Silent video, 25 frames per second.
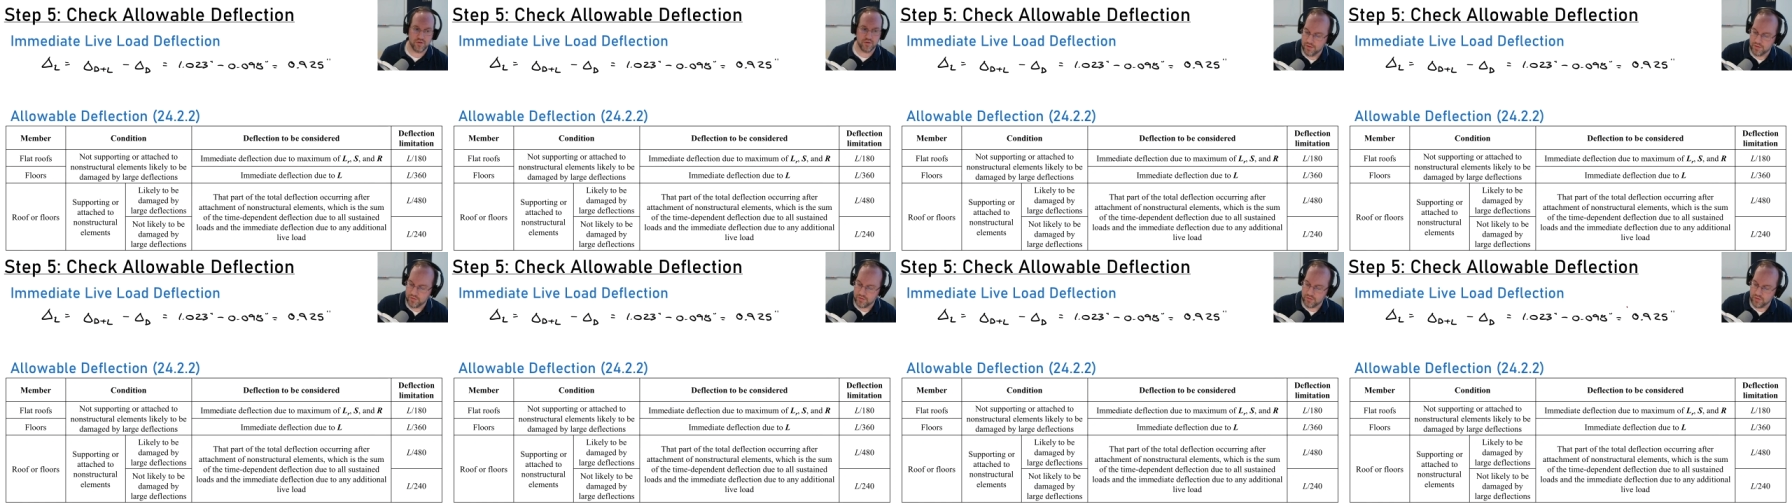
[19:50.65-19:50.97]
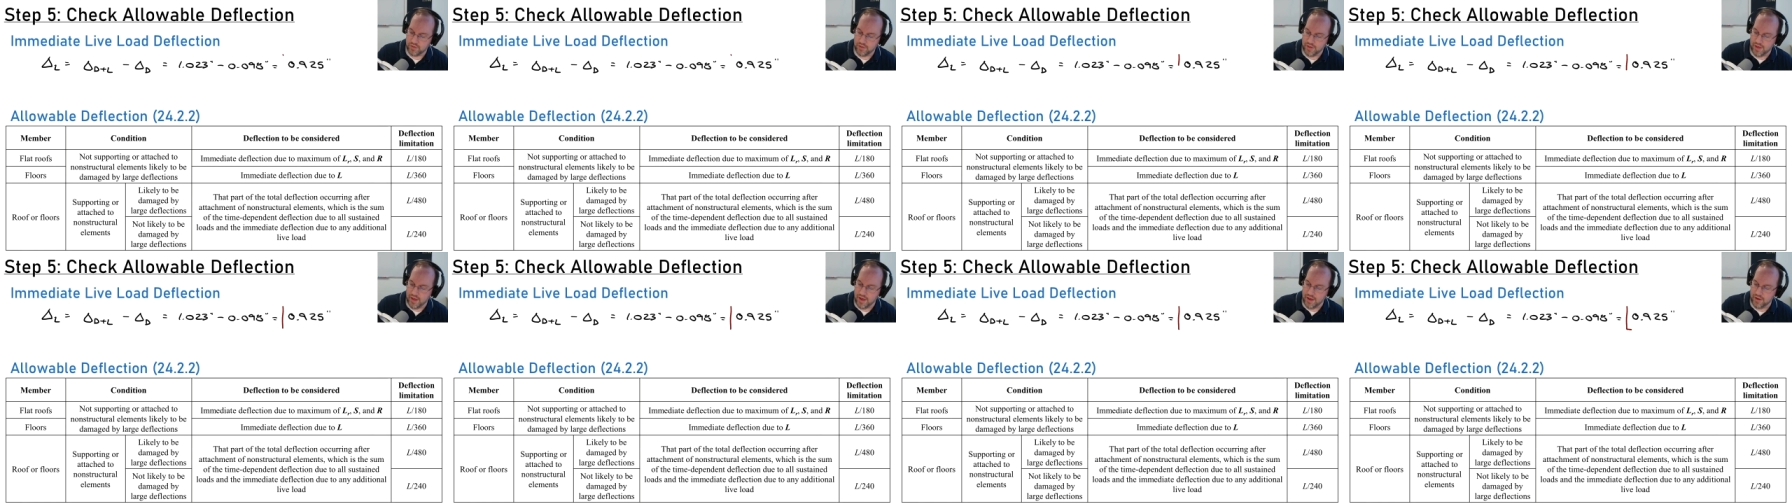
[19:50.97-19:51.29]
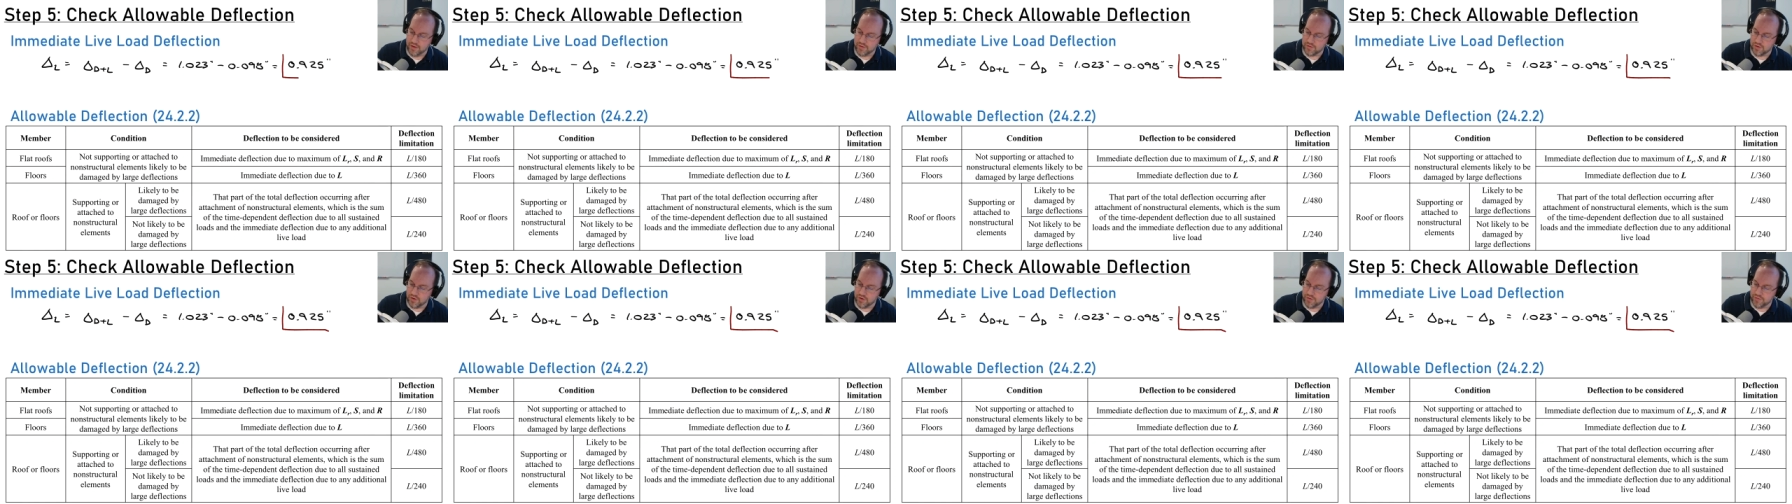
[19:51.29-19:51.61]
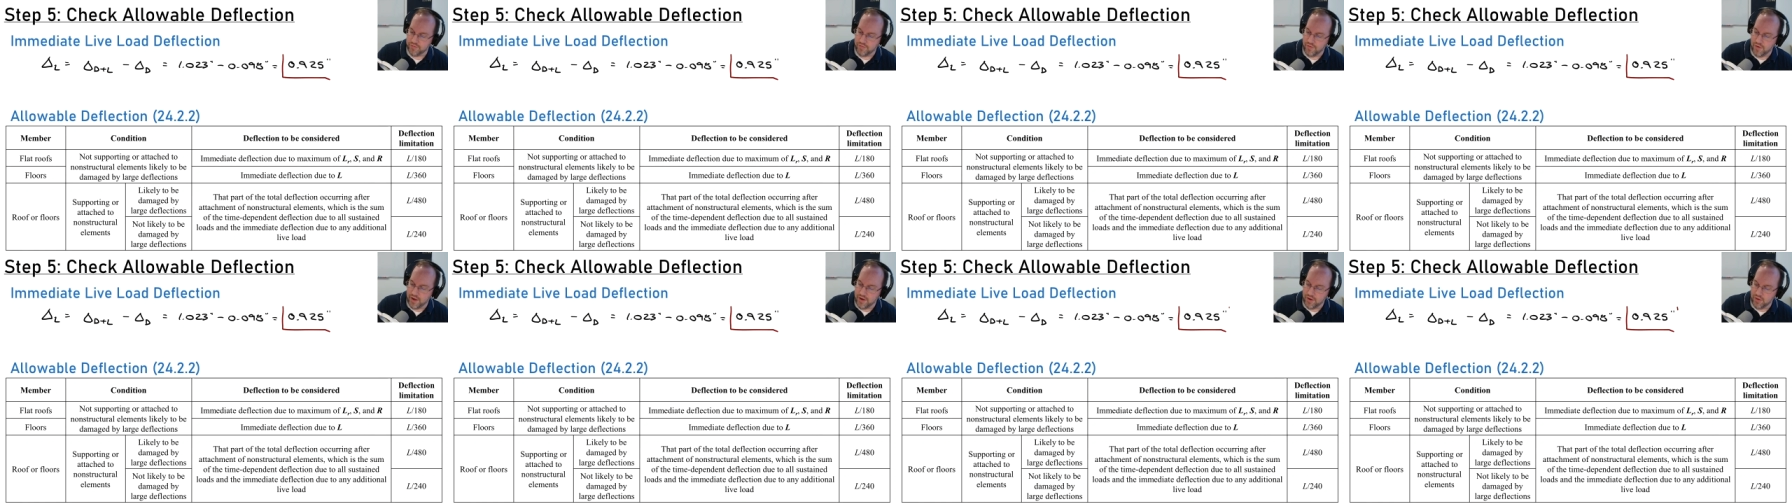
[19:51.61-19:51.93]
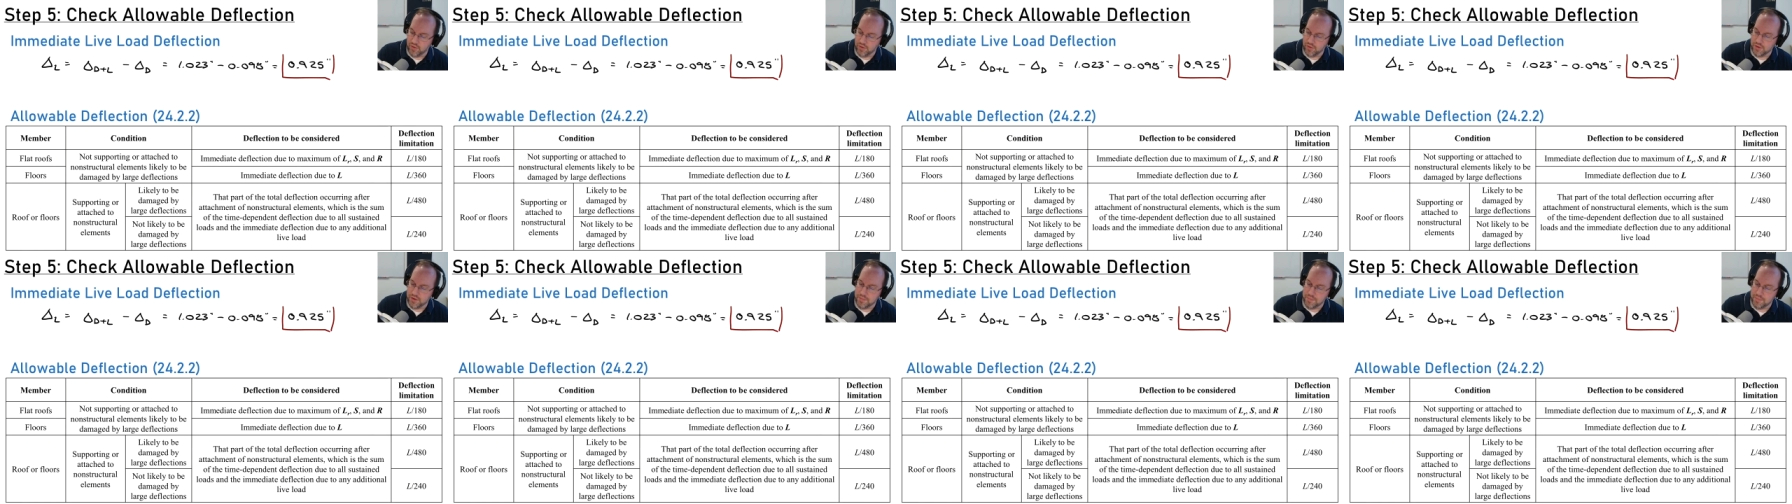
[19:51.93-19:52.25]
So that is our
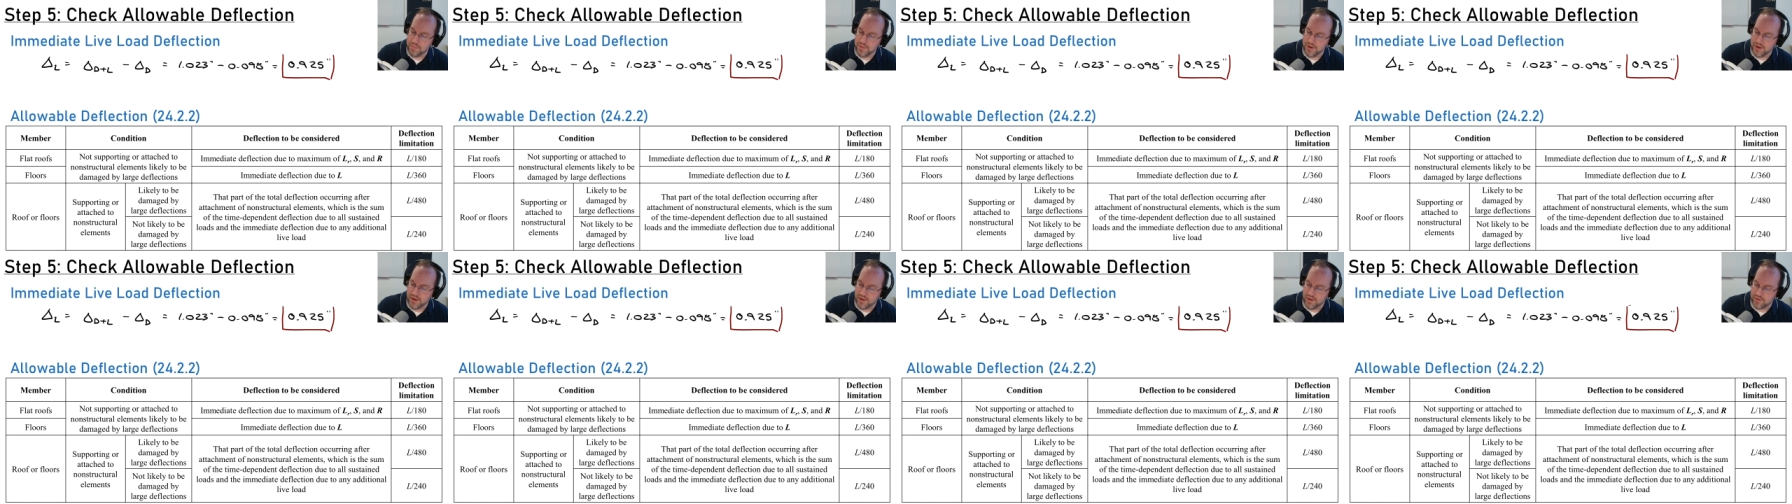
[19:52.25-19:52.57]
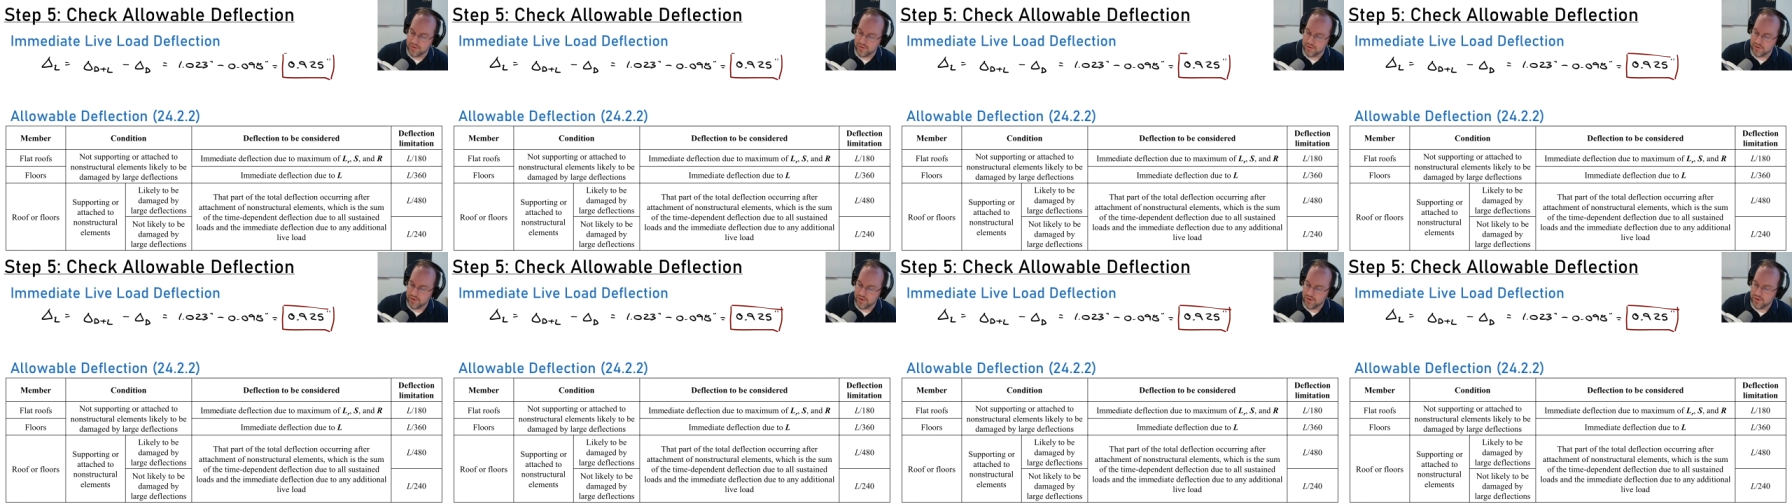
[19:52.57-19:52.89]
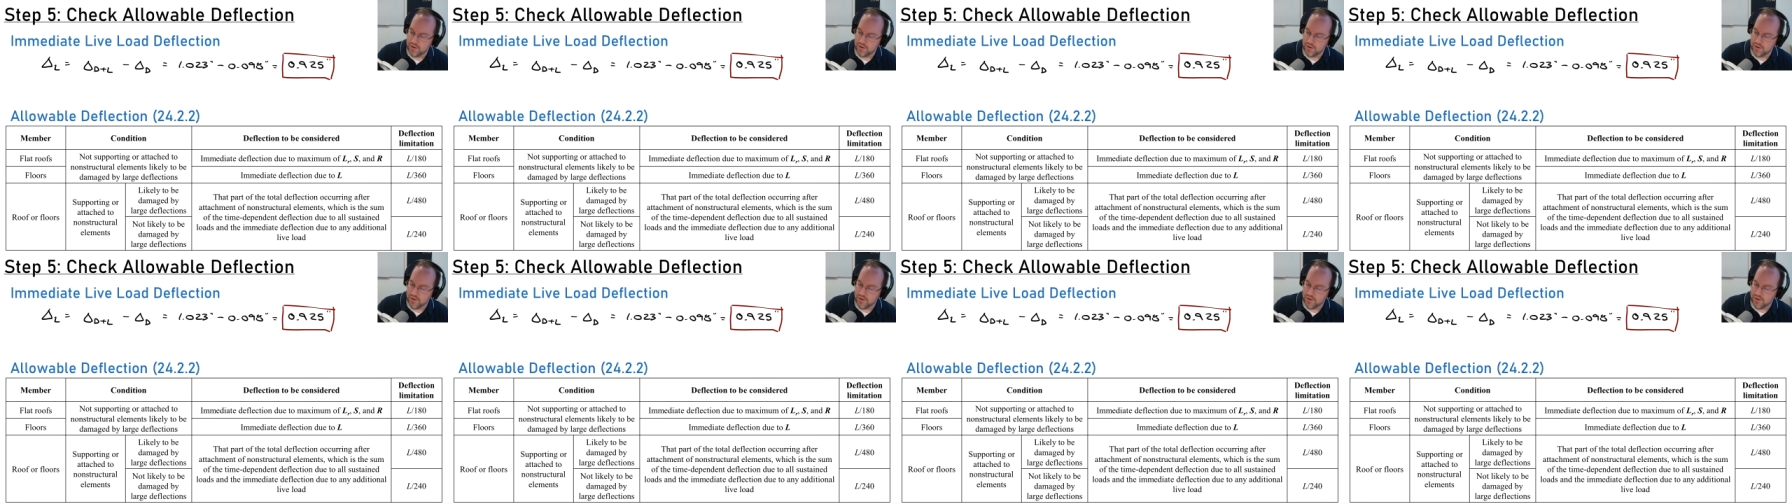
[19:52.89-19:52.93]
final immediate